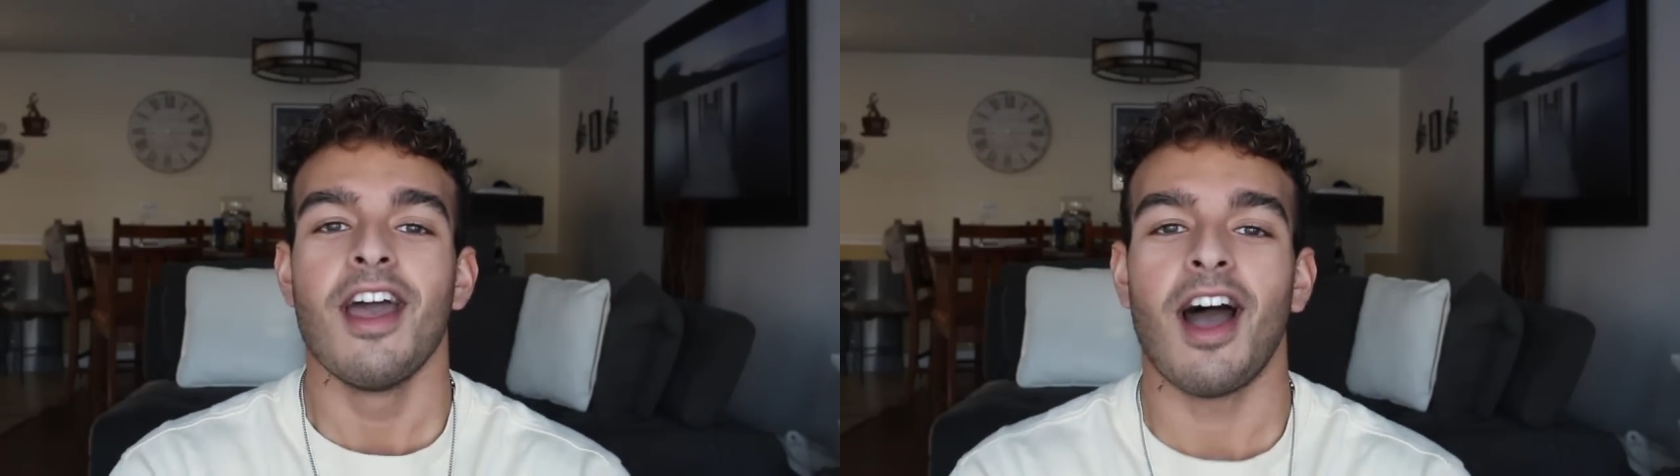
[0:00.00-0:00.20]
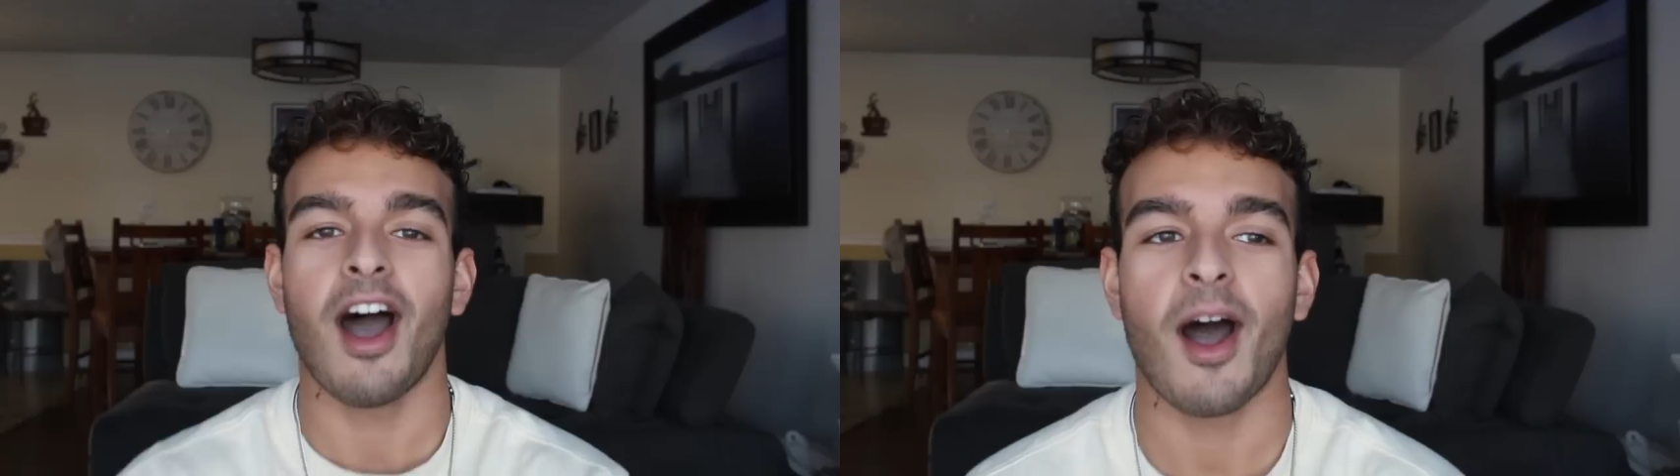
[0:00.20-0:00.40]

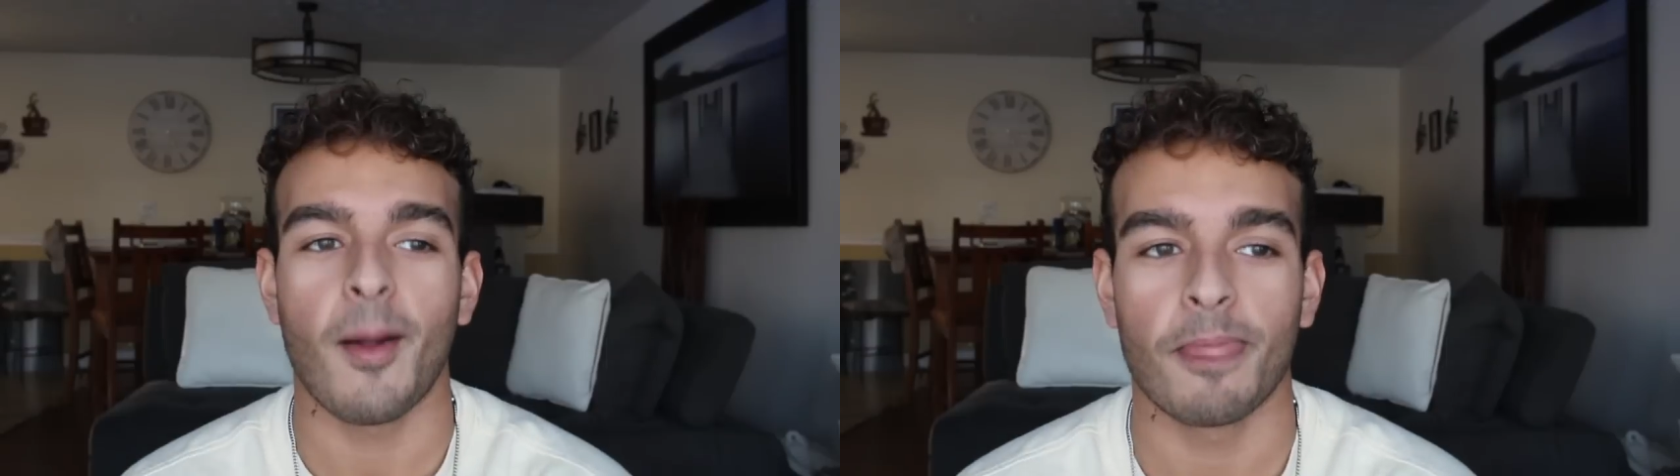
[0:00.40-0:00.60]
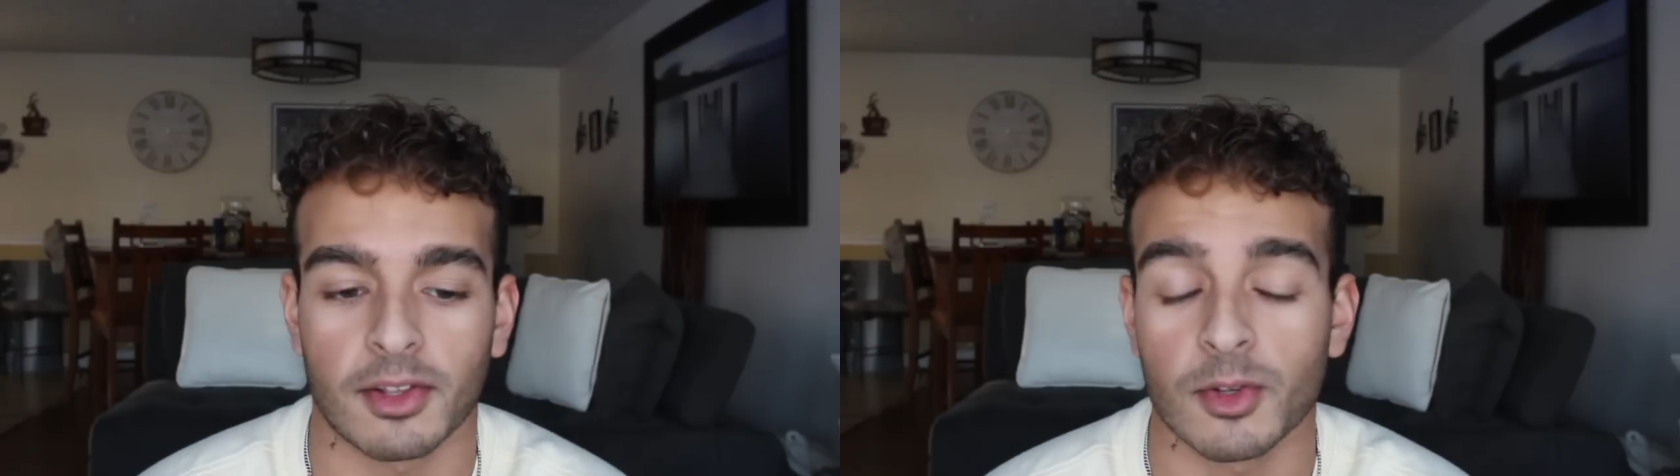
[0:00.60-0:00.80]

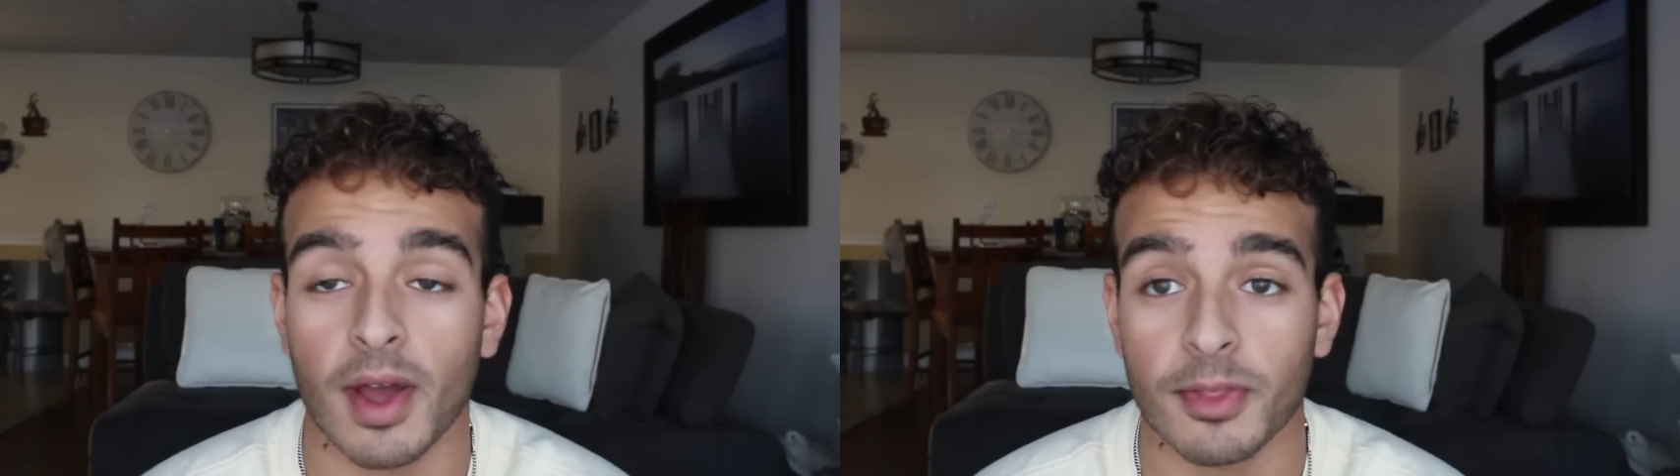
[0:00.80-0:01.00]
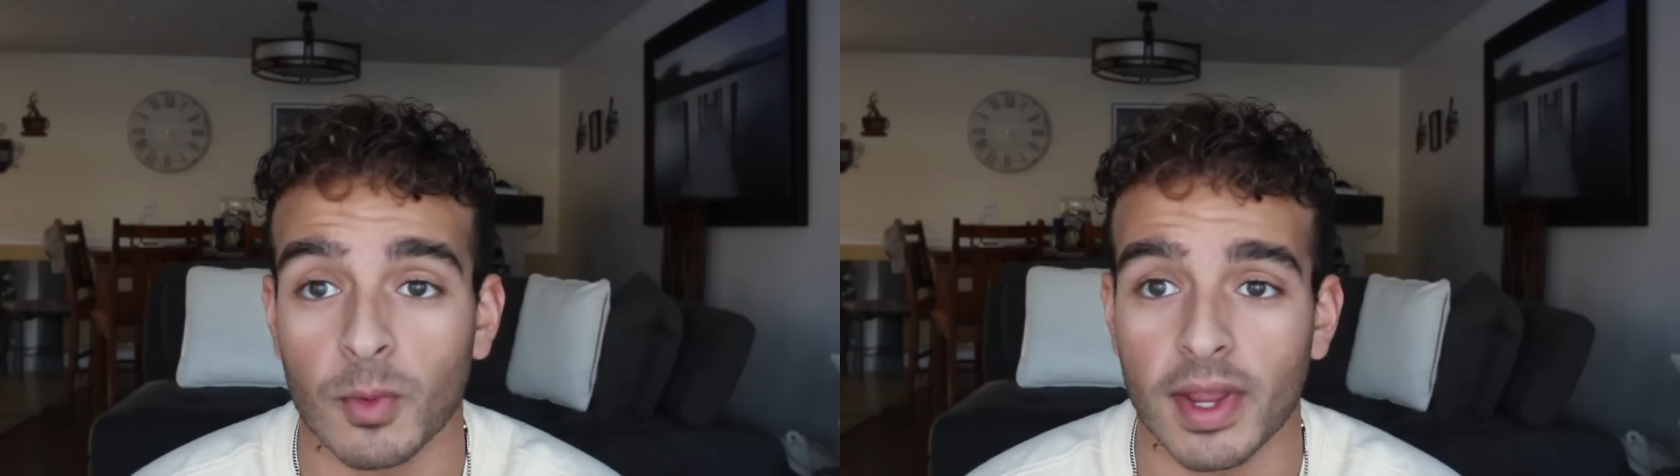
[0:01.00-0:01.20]

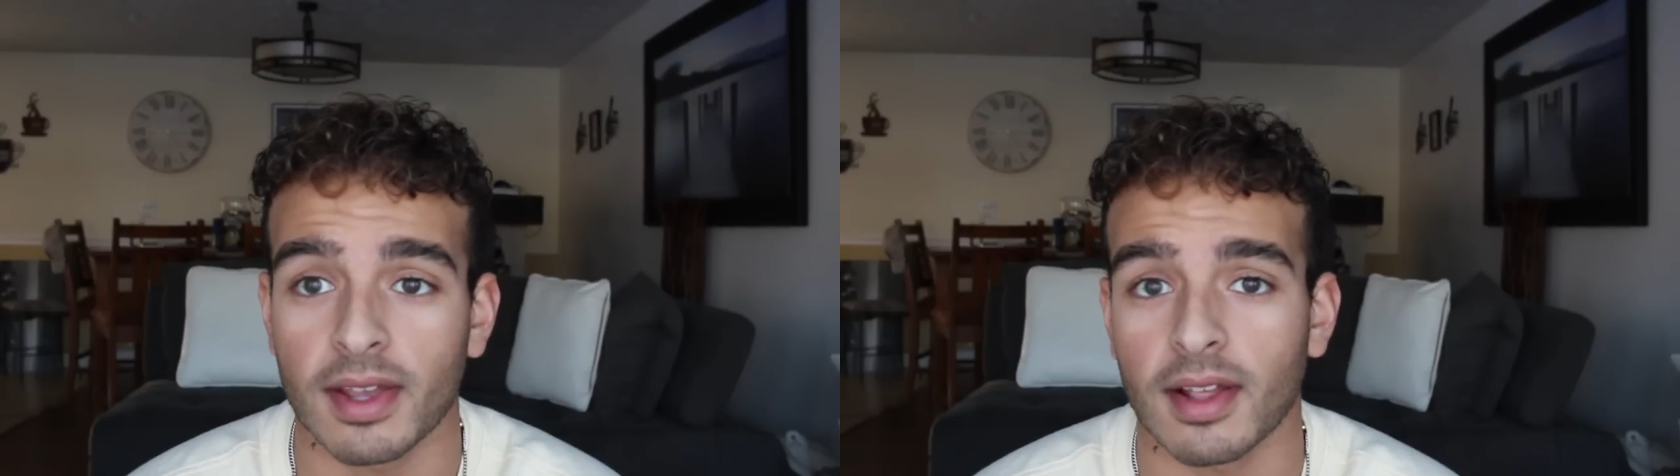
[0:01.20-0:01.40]
Throughout the week,